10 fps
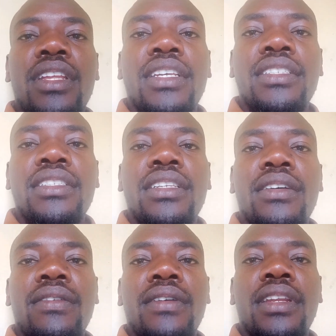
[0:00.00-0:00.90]
dense
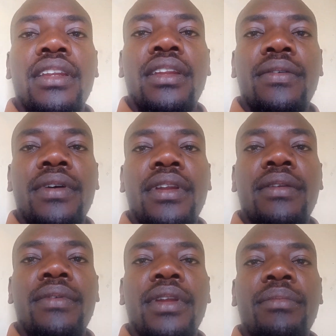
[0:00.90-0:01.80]

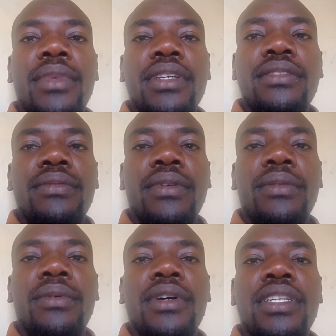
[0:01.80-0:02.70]
when mixed with
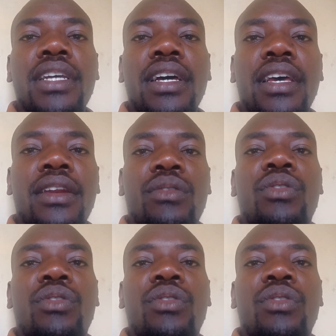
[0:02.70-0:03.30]
water and